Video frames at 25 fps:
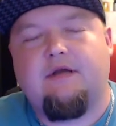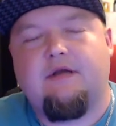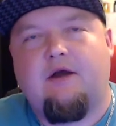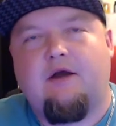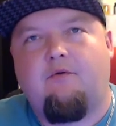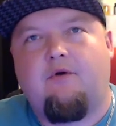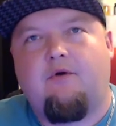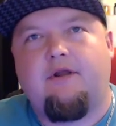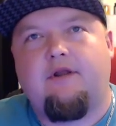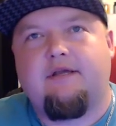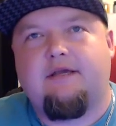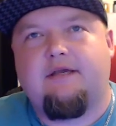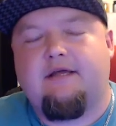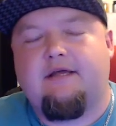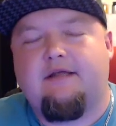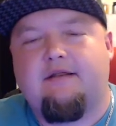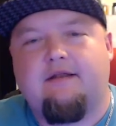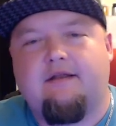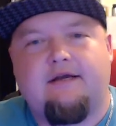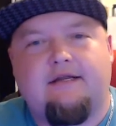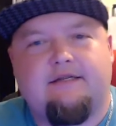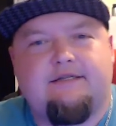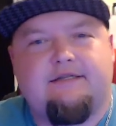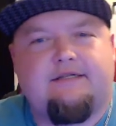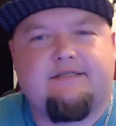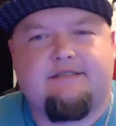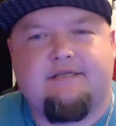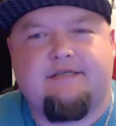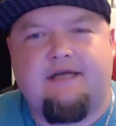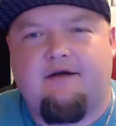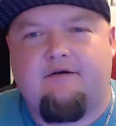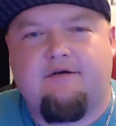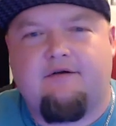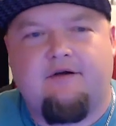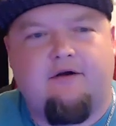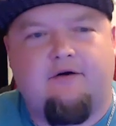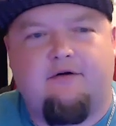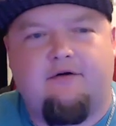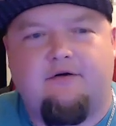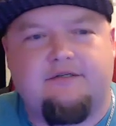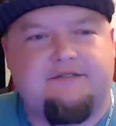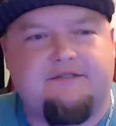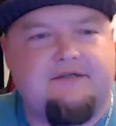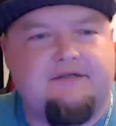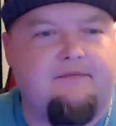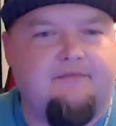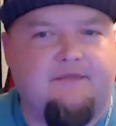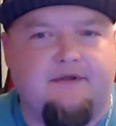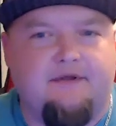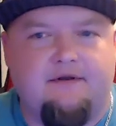I want to get like a discount code or
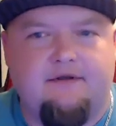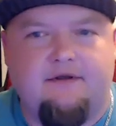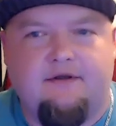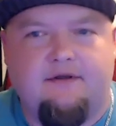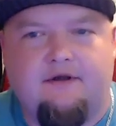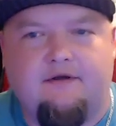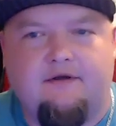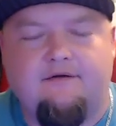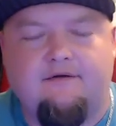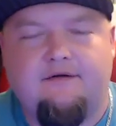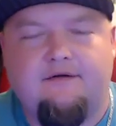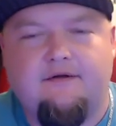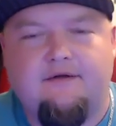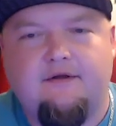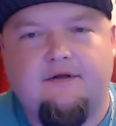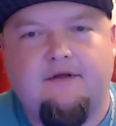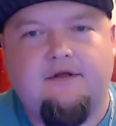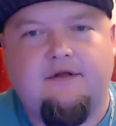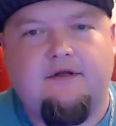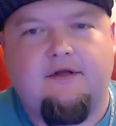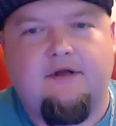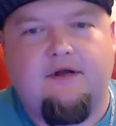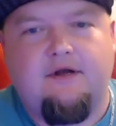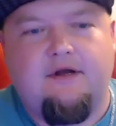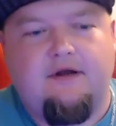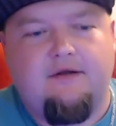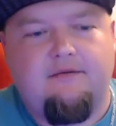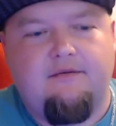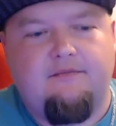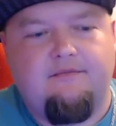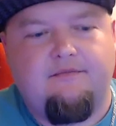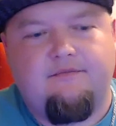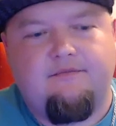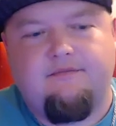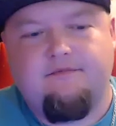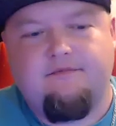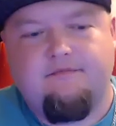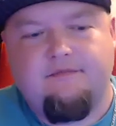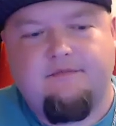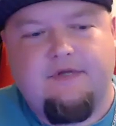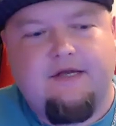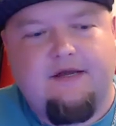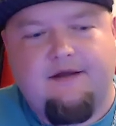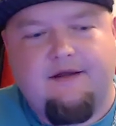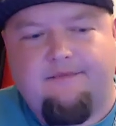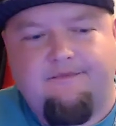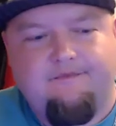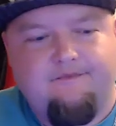something, you know. Um, yeah.